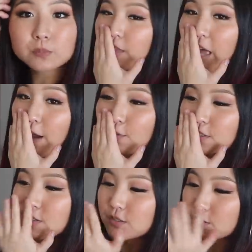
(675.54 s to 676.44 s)
That
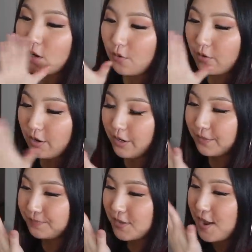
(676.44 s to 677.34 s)
was so
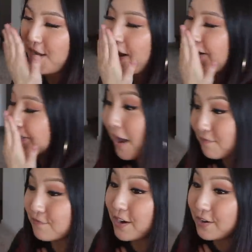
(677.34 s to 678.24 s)
good.
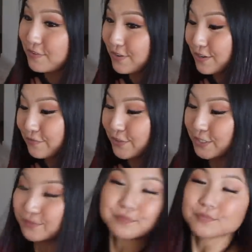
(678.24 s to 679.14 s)
I'm very, very
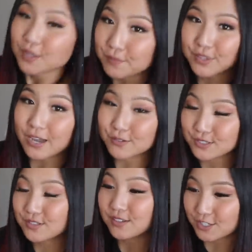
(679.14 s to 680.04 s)
full, but that
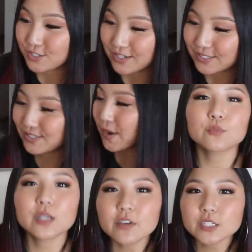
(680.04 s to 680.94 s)
was delicious.
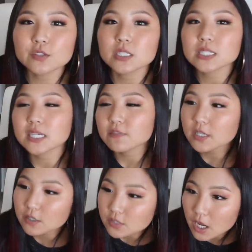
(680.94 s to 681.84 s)
Whenever I do these kinds of
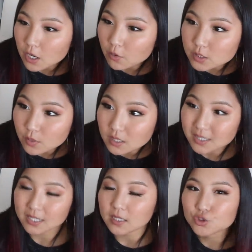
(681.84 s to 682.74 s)
videos, I always want to
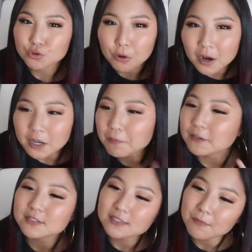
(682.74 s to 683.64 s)
like talk
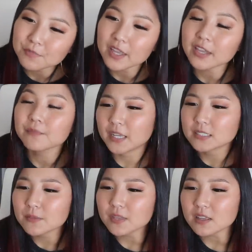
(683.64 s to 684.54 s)
about something, and
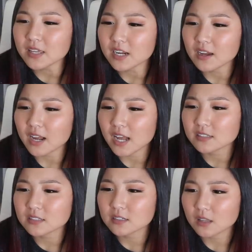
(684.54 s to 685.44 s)
something that I got
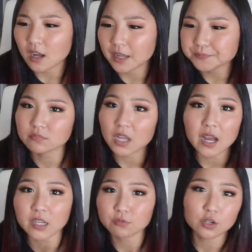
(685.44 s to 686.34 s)
asked a lot,
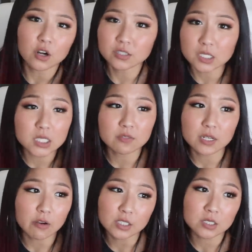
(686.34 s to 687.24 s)
not in regards to this
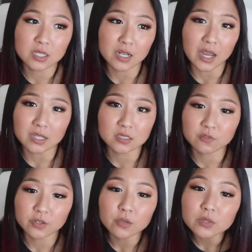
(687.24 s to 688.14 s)
video, I just get asked
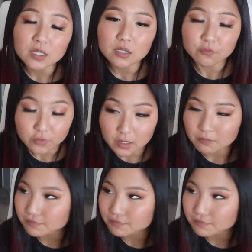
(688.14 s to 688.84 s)
frequently, free,